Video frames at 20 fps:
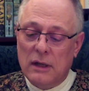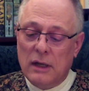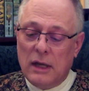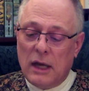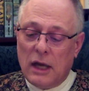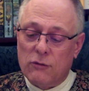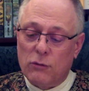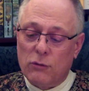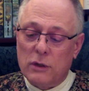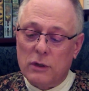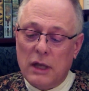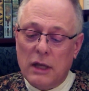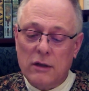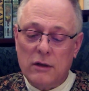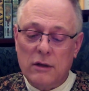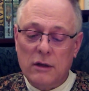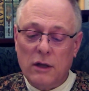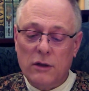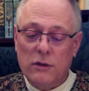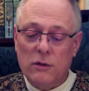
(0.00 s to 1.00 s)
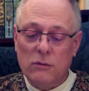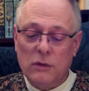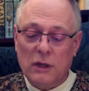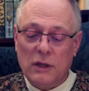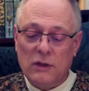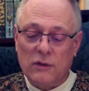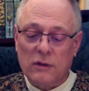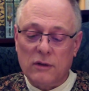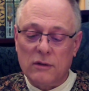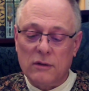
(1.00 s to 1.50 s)
And for yet another
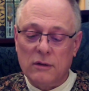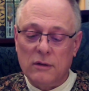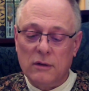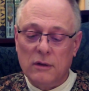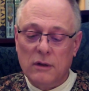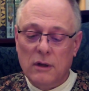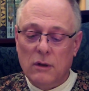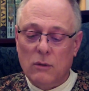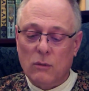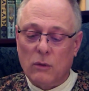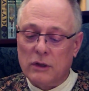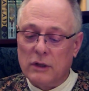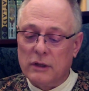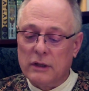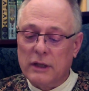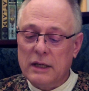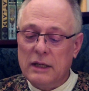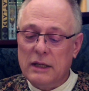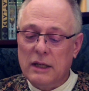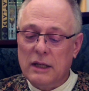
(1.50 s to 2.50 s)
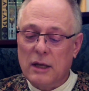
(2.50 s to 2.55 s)
reason, when the lightning